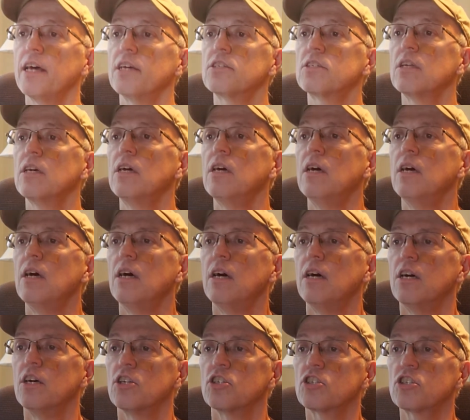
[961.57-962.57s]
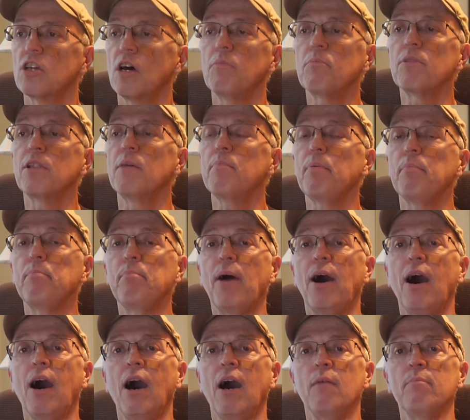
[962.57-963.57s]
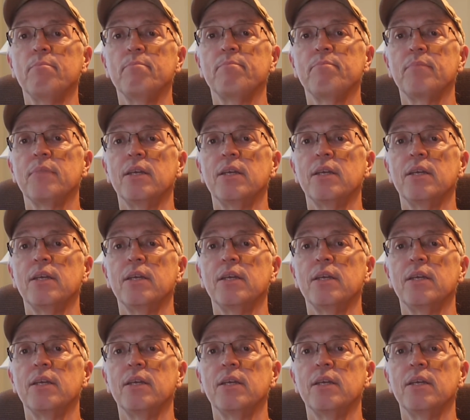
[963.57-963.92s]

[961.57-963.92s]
list. Some lip balm,